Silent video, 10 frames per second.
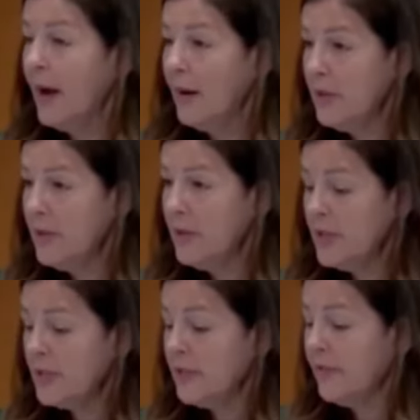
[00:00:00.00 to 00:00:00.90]
Arson
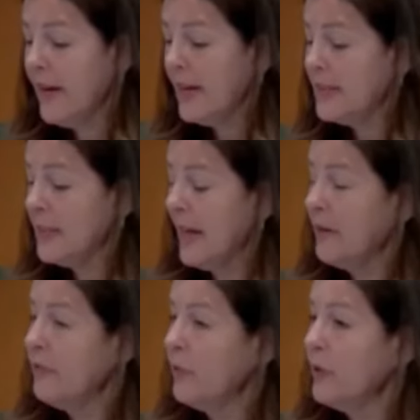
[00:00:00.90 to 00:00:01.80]
is defined in
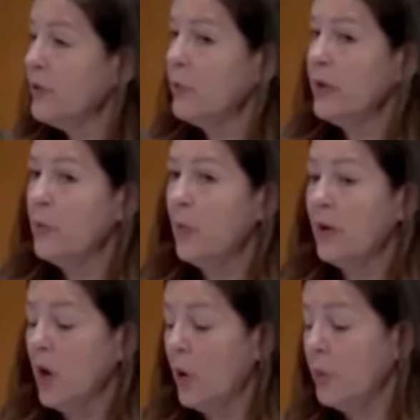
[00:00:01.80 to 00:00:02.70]

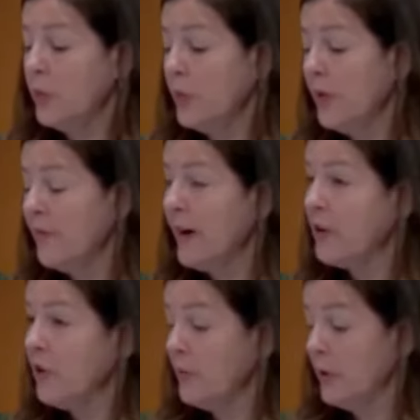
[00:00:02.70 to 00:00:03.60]
943.03 of our
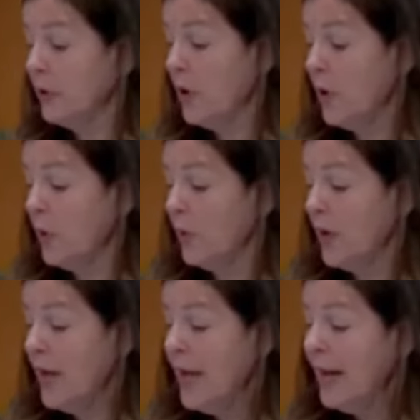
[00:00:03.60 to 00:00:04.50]
criminal code
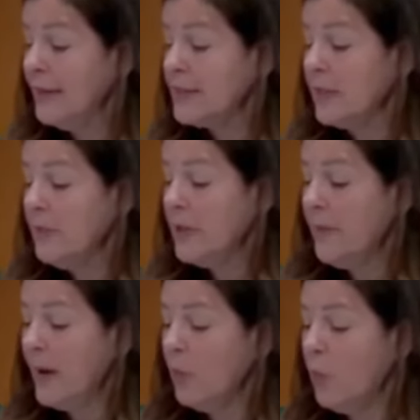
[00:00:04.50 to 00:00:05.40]
and is committed
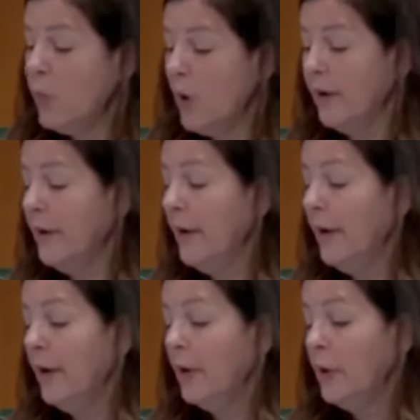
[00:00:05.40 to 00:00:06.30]
by one
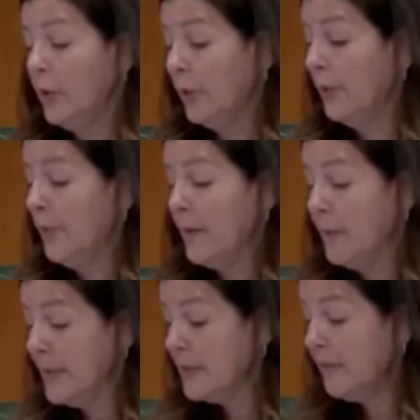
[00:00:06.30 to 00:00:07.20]
who, by
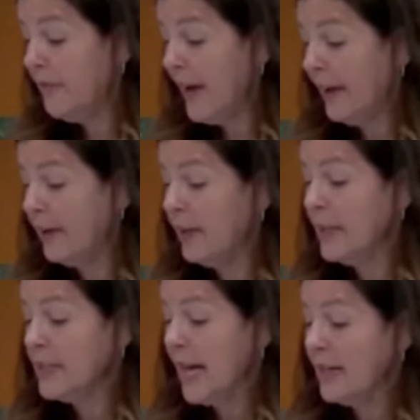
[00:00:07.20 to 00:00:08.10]
means of fire,
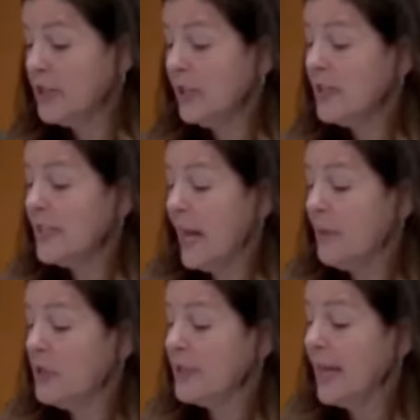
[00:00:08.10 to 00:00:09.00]
intentionally
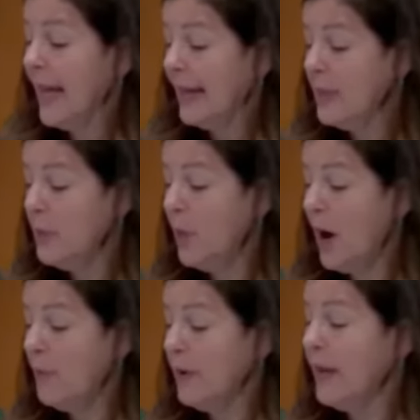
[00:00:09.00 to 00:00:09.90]
damages any
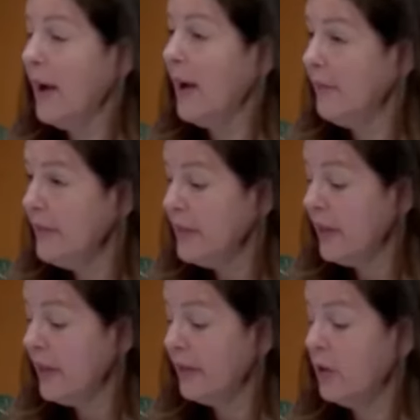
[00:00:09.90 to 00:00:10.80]
property of
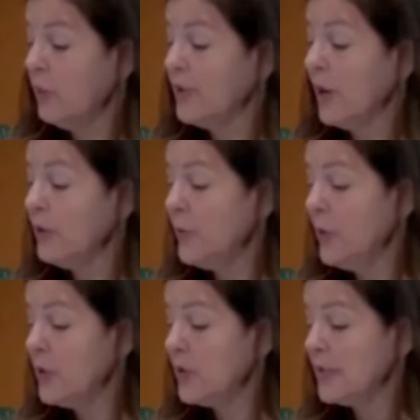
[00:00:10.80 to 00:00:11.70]
another without the
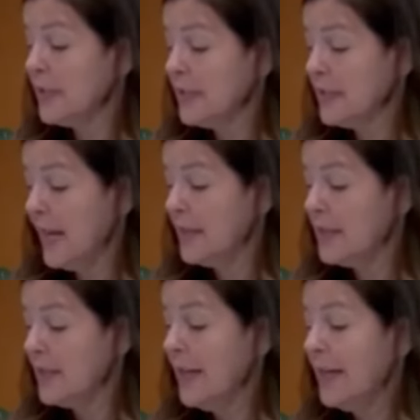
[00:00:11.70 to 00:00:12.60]
person's consent